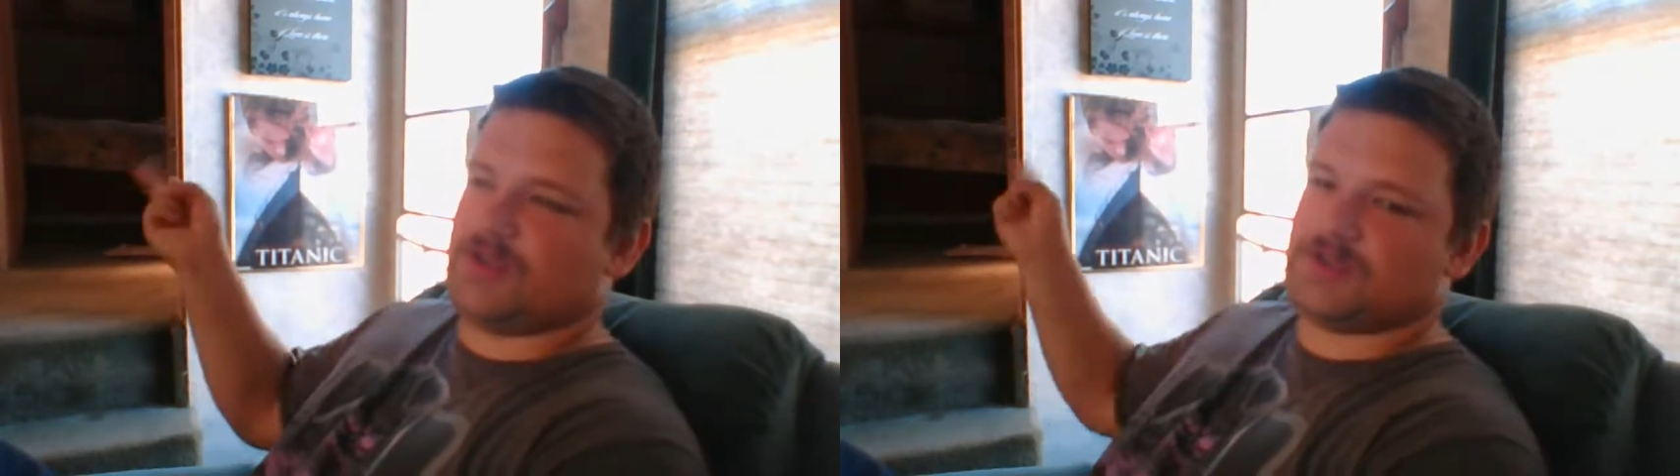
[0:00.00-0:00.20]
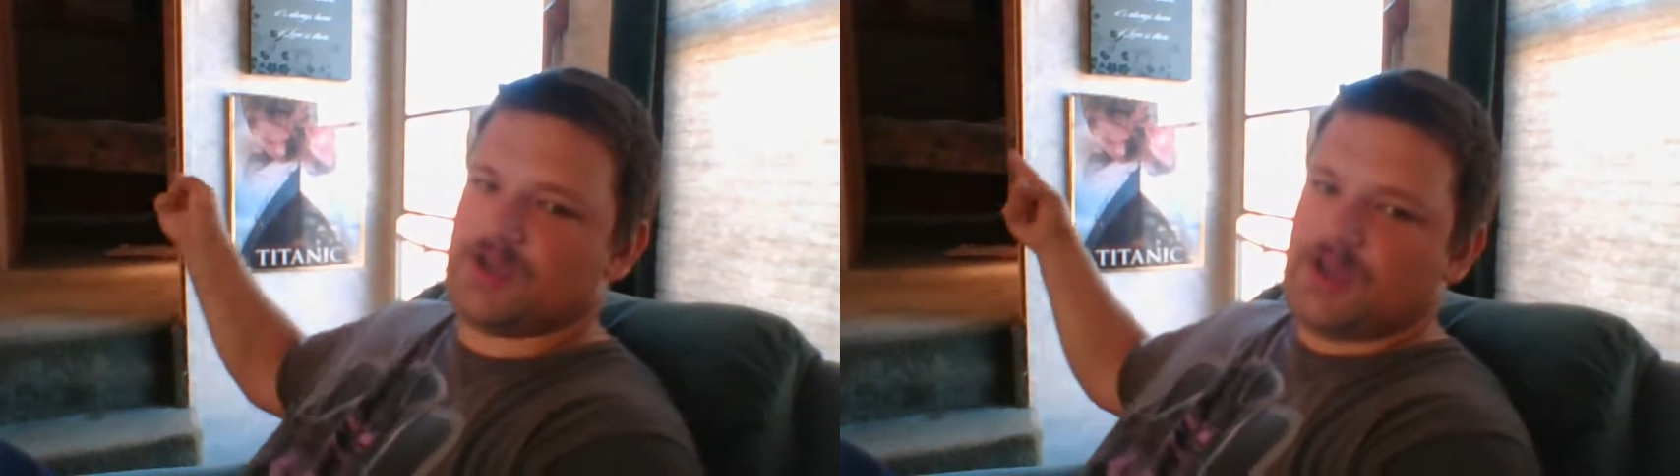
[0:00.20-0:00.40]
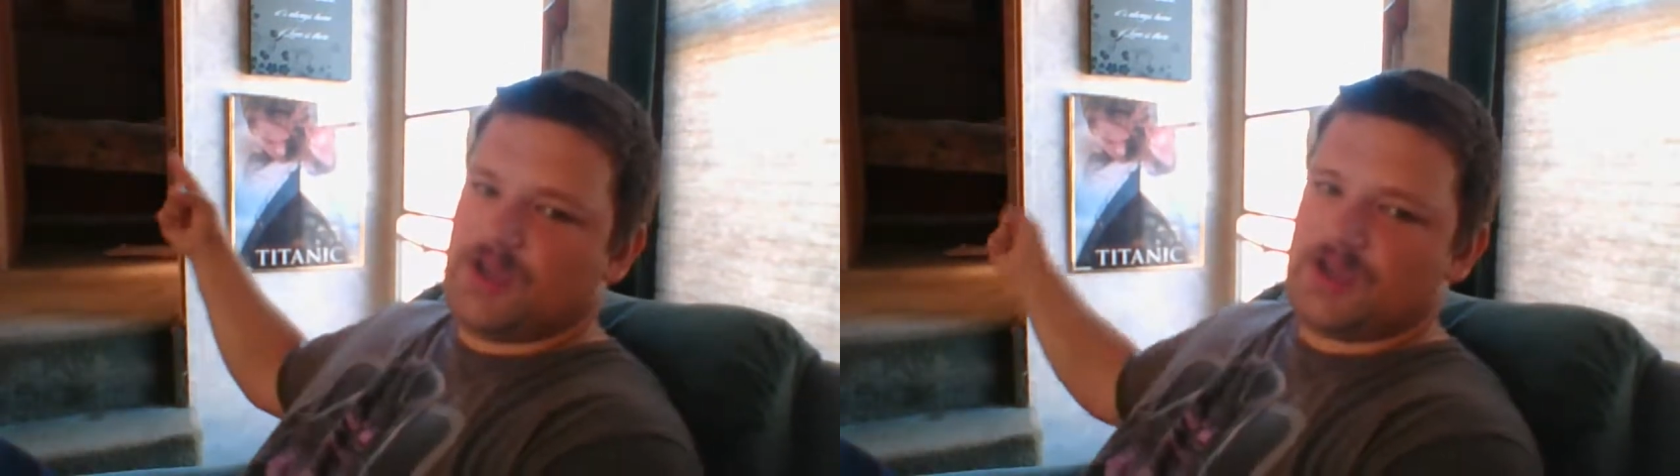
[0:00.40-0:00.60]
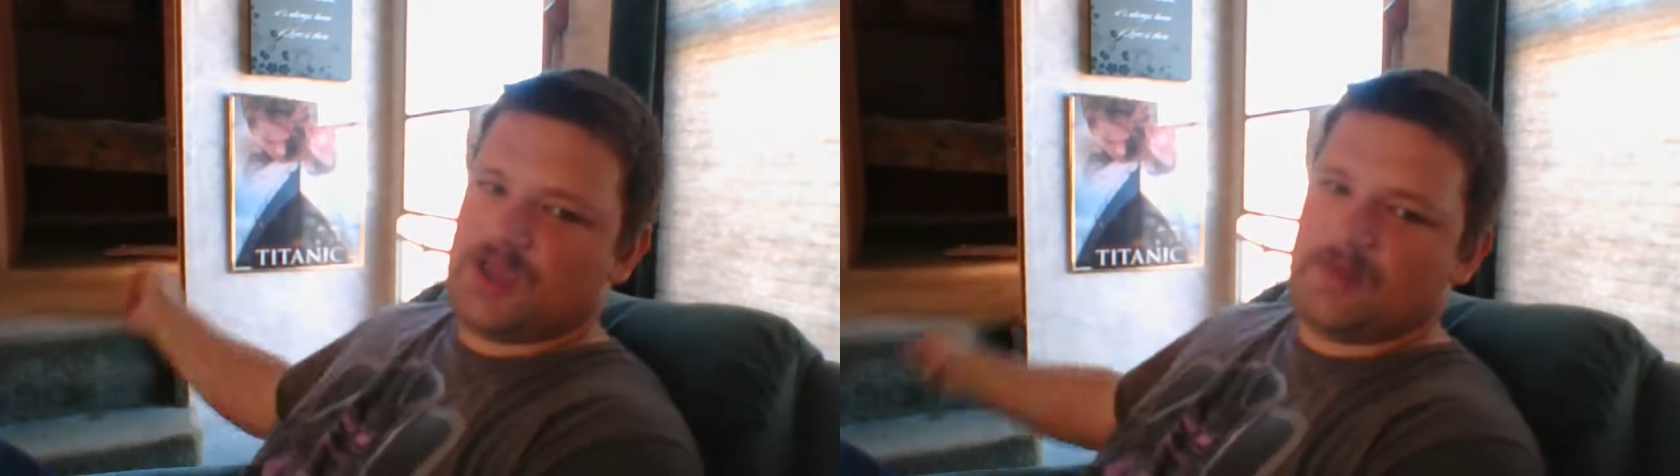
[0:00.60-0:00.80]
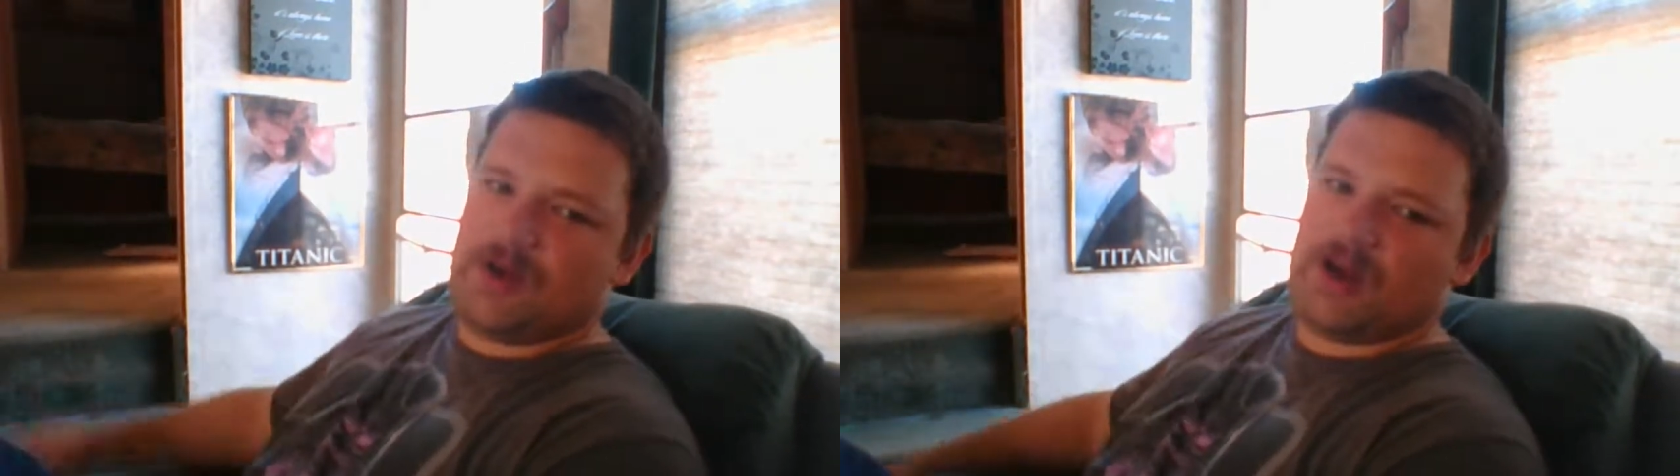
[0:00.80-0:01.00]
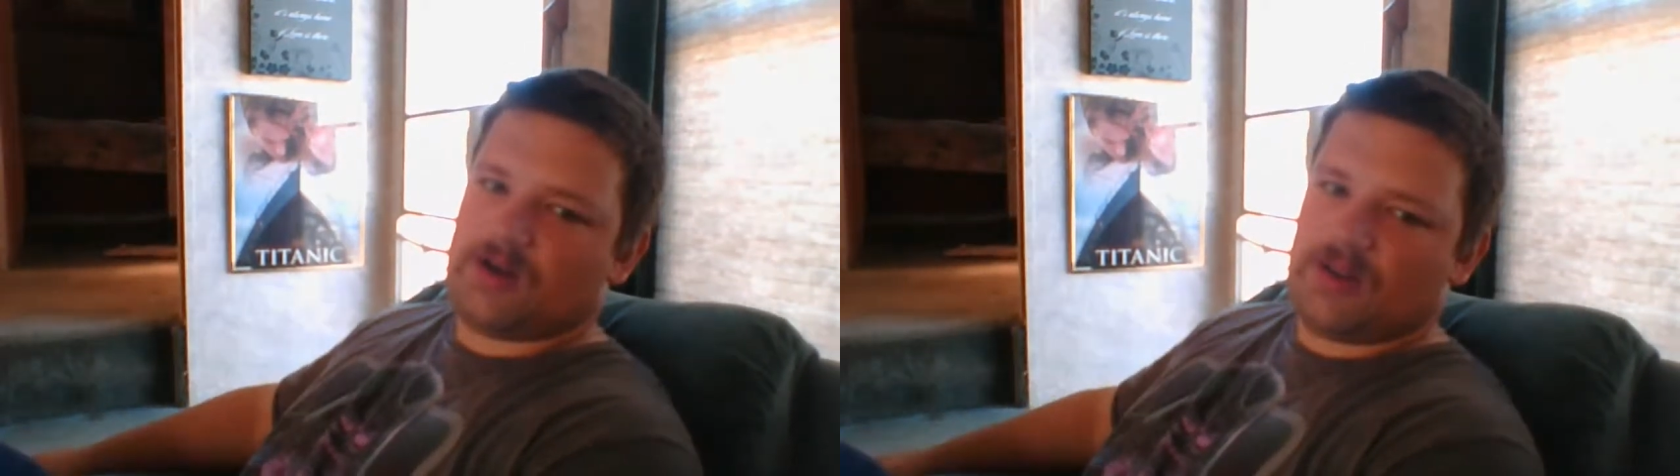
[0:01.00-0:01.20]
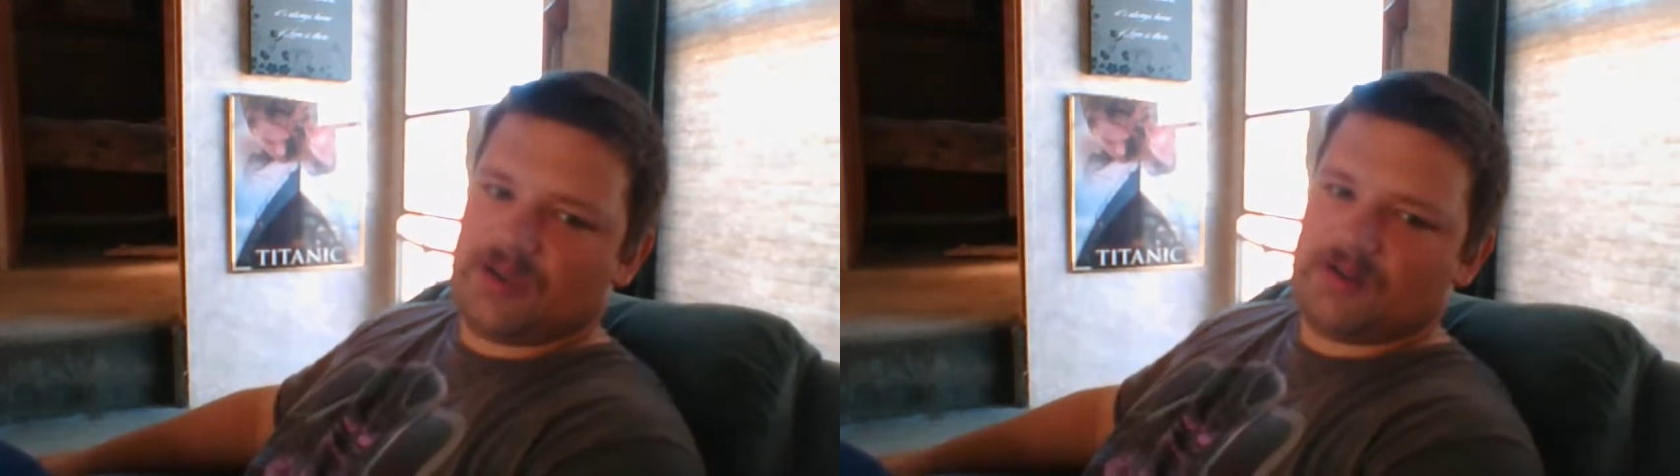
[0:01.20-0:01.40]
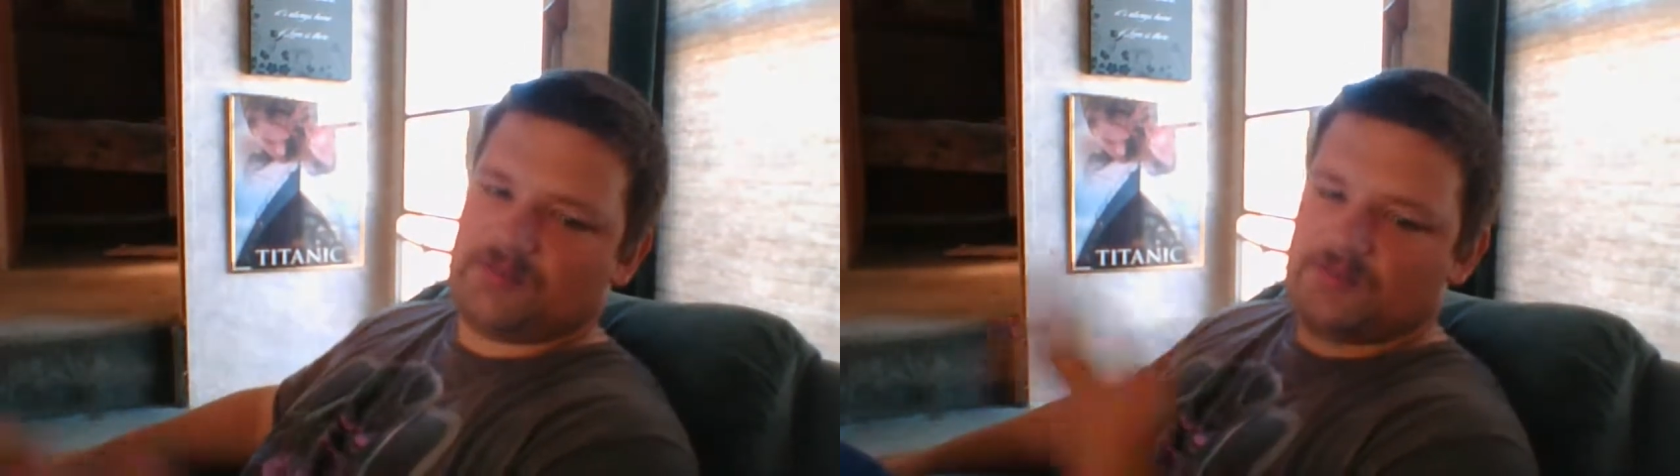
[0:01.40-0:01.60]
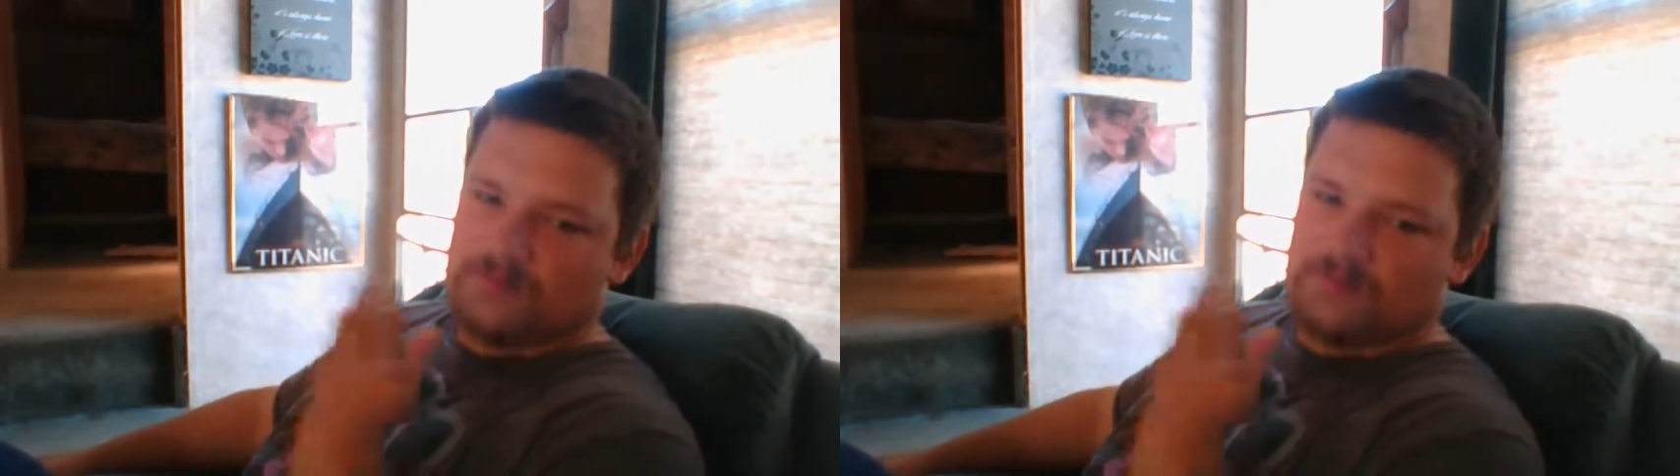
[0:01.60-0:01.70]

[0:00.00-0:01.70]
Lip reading: it's came out on like